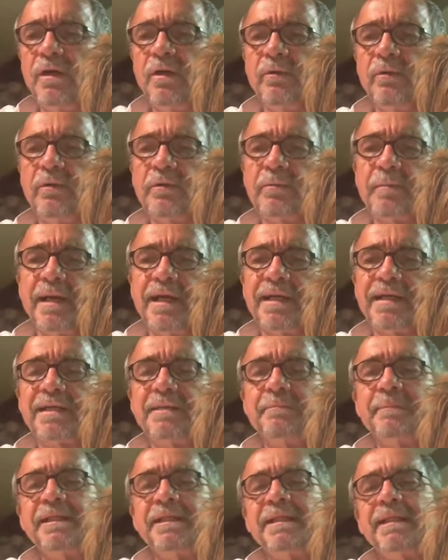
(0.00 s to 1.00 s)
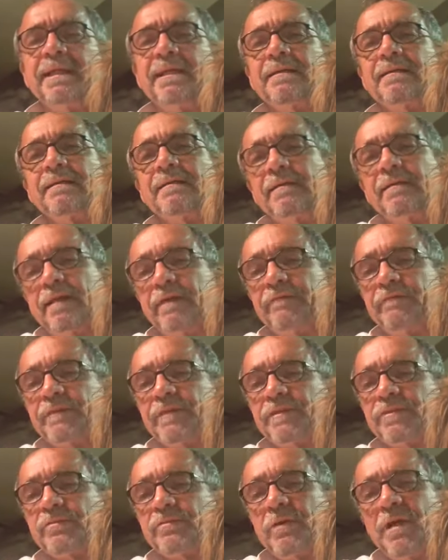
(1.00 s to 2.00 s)
with my committee on
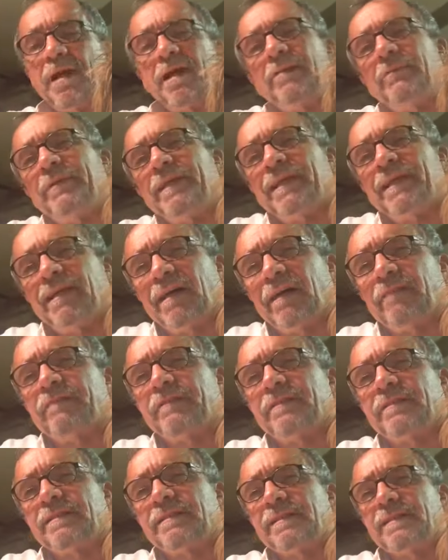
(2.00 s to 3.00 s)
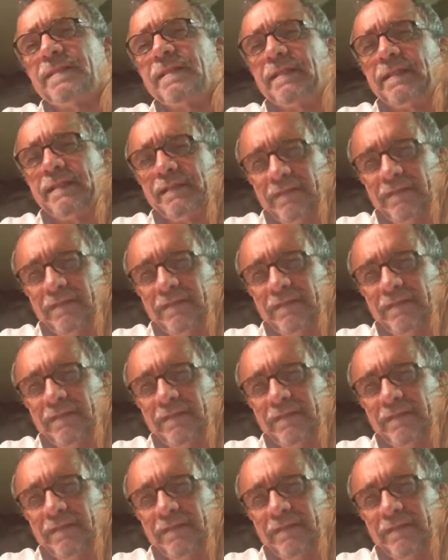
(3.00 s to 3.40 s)
governance? Well, how do we govern a city?